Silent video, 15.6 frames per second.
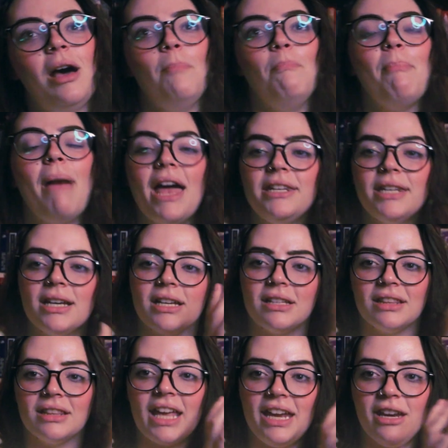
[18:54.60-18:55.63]
meta
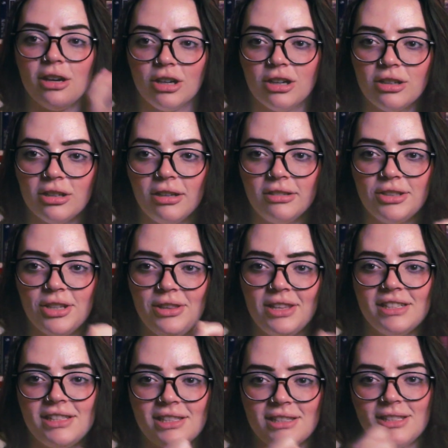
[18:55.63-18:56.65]
layer to
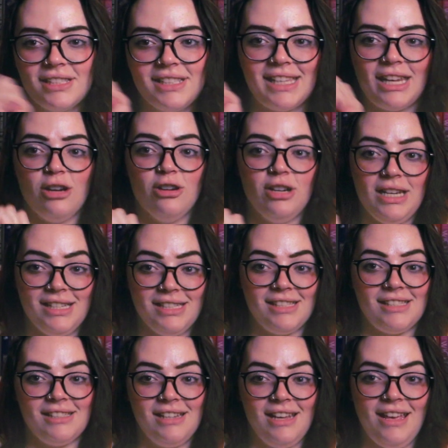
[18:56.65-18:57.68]
this
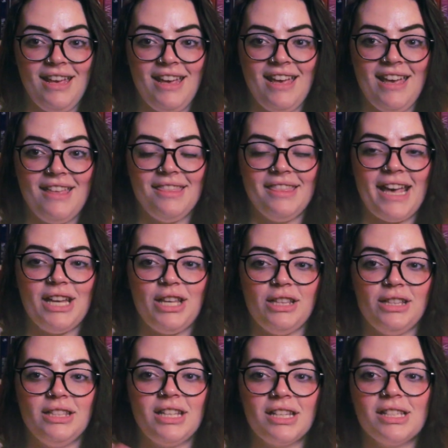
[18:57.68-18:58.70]
series
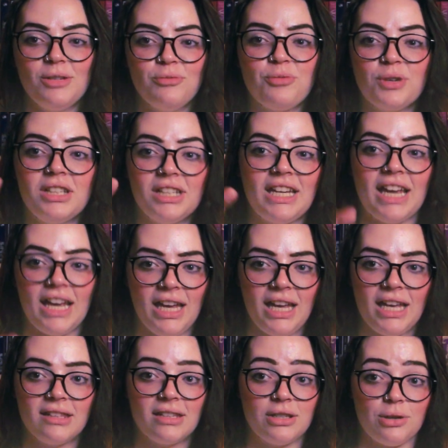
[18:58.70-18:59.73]
that doesn't really hit
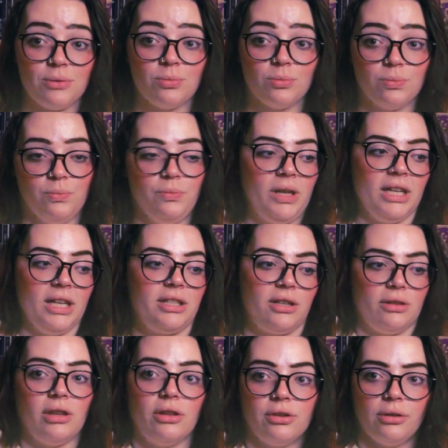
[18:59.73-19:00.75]
unless you get to
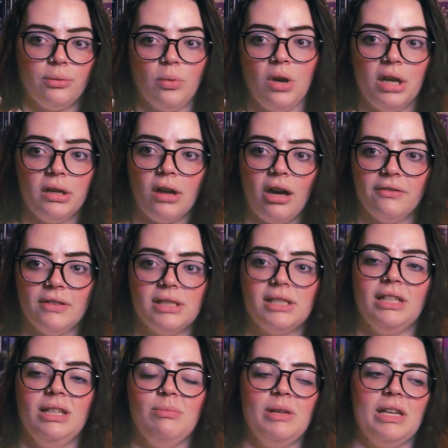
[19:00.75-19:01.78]
the third one,
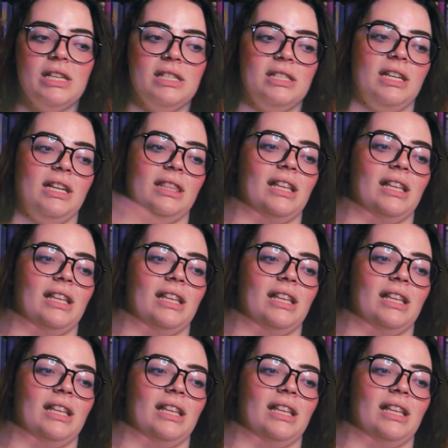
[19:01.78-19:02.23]
obviously, because, like,